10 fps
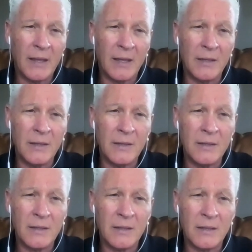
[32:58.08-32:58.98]

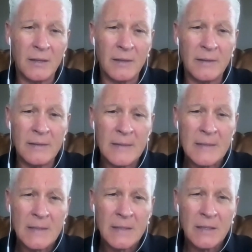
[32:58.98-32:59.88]
and
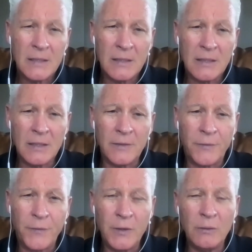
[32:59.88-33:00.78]

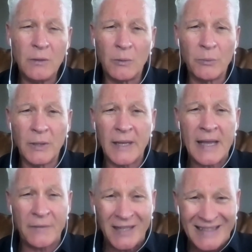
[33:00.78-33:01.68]
if you don't really
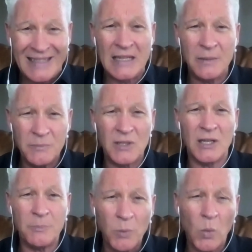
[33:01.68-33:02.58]
have a deep